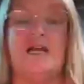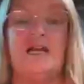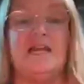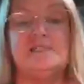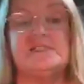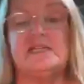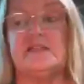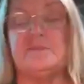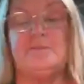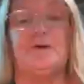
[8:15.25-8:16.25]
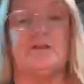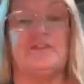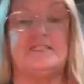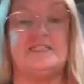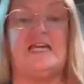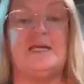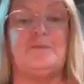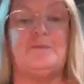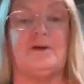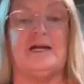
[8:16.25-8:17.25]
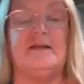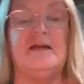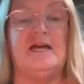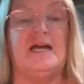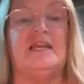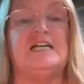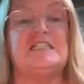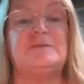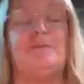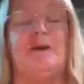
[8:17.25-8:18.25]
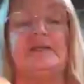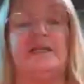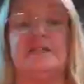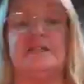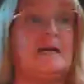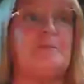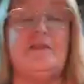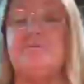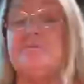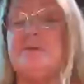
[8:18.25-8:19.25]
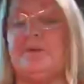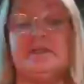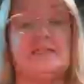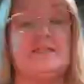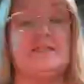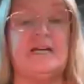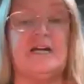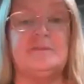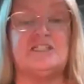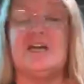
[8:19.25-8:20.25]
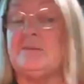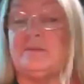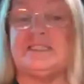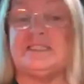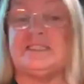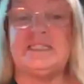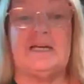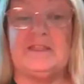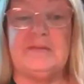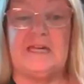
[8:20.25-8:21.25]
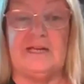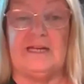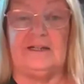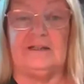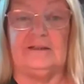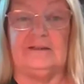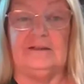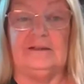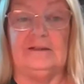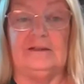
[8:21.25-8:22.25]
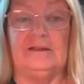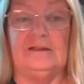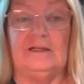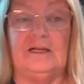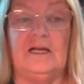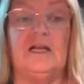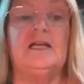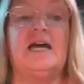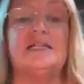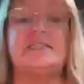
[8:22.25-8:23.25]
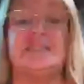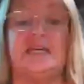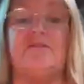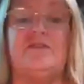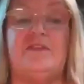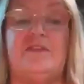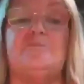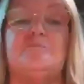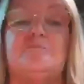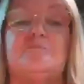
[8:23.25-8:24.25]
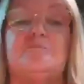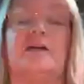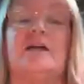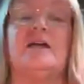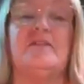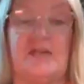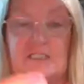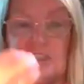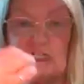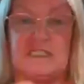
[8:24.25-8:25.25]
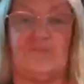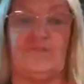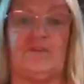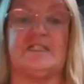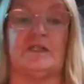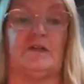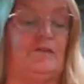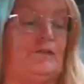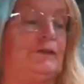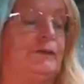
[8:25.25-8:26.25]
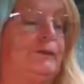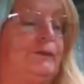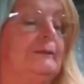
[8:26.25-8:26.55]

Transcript: Let's get the book, The Daily Bread, and let's put it in. Some of them may put it in the garbage, but some of them may read it. Let's give them more than just the physical food.